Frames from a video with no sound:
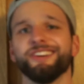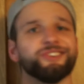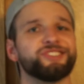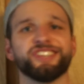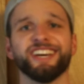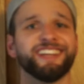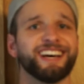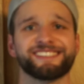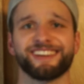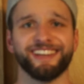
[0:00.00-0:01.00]
Your
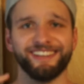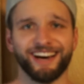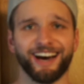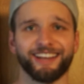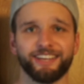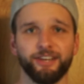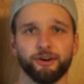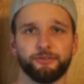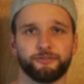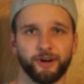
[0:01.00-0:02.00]
CNS cannot
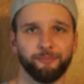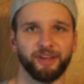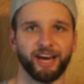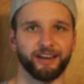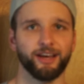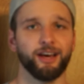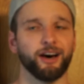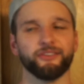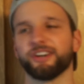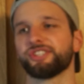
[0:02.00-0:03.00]
heal from that.
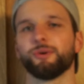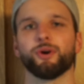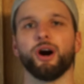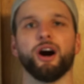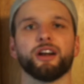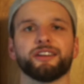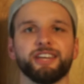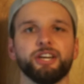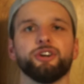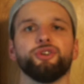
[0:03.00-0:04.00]
Unless you are on
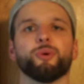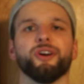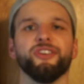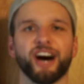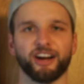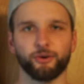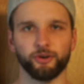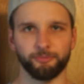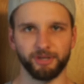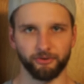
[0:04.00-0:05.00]
gear, you are not
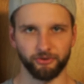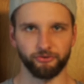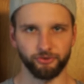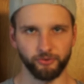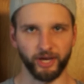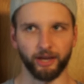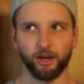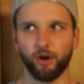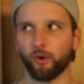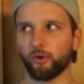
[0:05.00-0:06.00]
going to be able to do that.
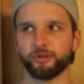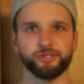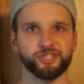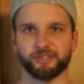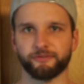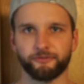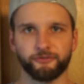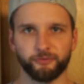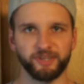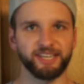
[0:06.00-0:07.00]
Or you're just a
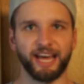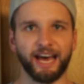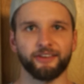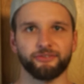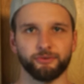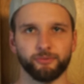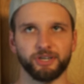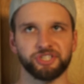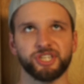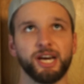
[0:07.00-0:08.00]
freak athlete,
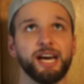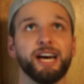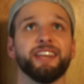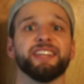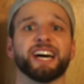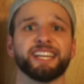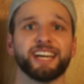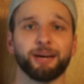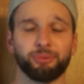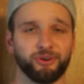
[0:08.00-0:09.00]
which
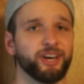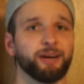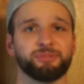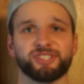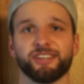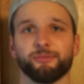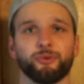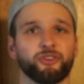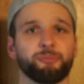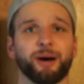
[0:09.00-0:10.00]
99.9% percent of the
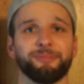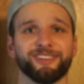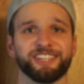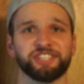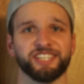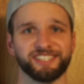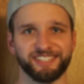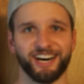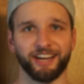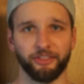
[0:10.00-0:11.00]
world's population is
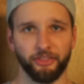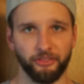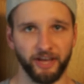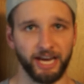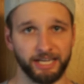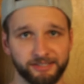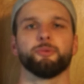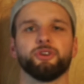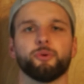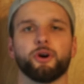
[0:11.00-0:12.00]
not that.
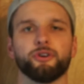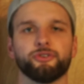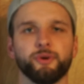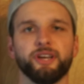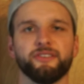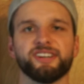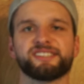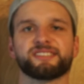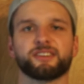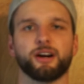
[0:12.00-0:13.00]
When you are doing
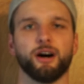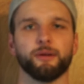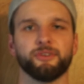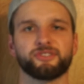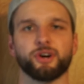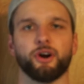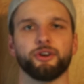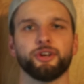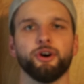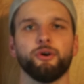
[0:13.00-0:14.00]
this, this
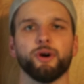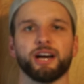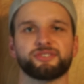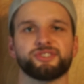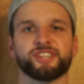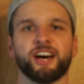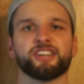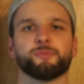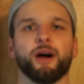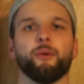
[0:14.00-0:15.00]
cardio
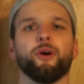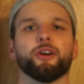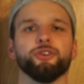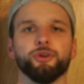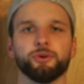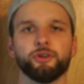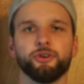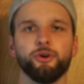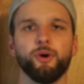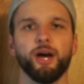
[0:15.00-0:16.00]
exercise, what I want you to
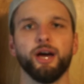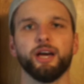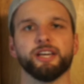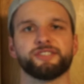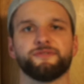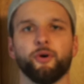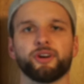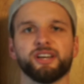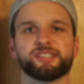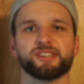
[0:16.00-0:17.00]
do is
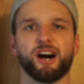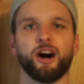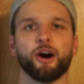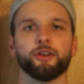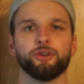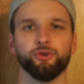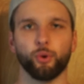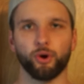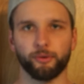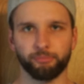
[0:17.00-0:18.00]
focus on
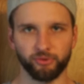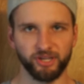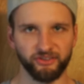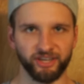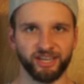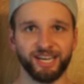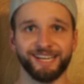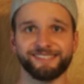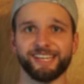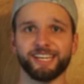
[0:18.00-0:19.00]
your breathing.
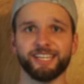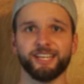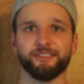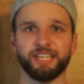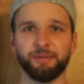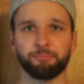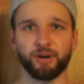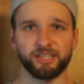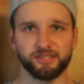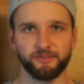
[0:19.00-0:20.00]
Taking in deep
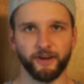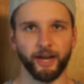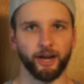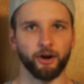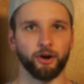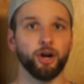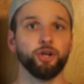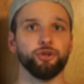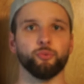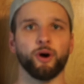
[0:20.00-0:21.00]
breaths of air
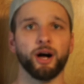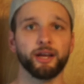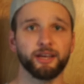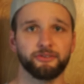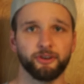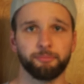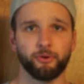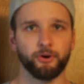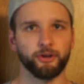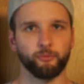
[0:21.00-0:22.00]
want to get to the
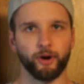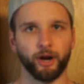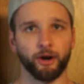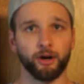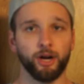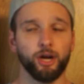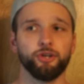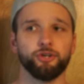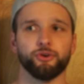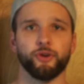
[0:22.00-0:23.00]
point where
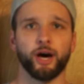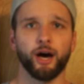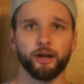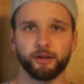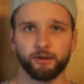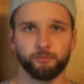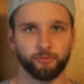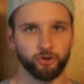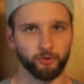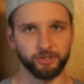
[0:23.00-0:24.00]
you're not
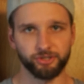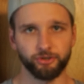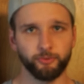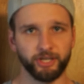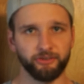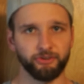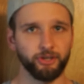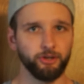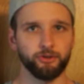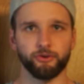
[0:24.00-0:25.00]
going too
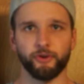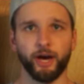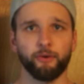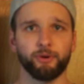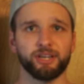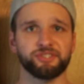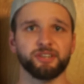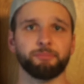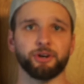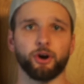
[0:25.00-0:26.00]
easy, you're not
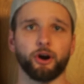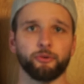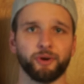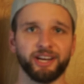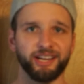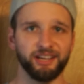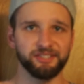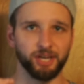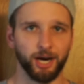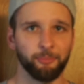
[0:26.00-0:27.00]
resting, but your heart rate
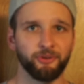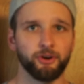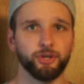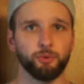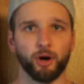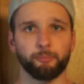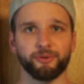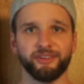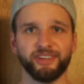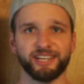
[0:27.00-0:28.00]
is up there, you are
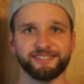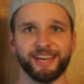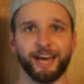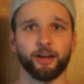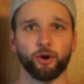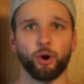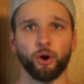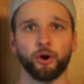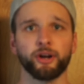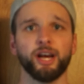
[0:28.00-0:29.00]
breathing a tad
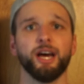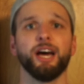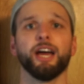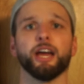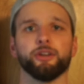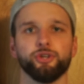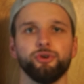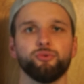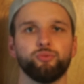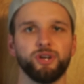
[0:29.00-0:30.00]
hard, and
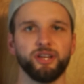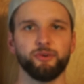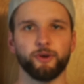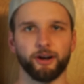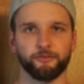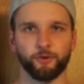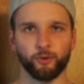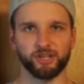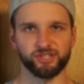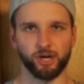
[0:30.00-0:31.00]
you really want to
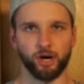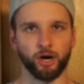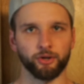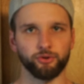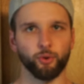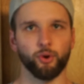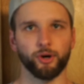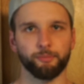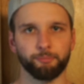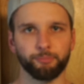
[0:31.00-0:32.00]
focus on
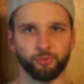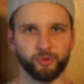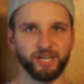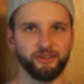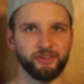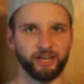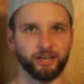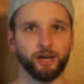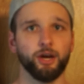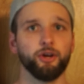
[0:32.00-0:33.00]
your
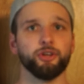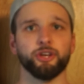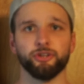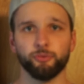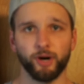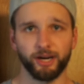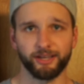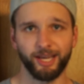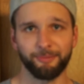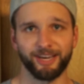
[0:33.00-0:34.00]
breathing. And you want
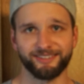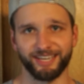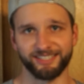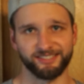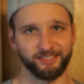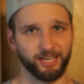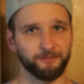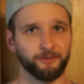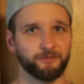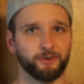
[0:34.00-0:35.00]
to keep that intensity
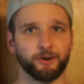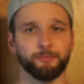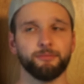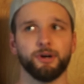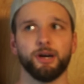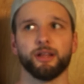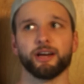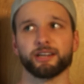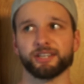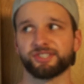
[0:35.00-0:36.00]
level for,
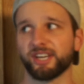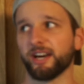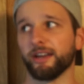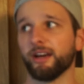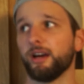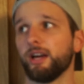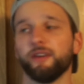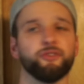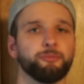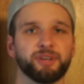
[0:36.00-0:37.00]
like I said,
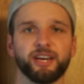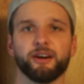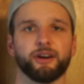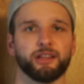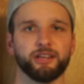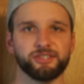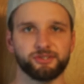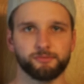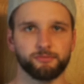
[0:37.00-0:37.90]
if you're a beginner, at least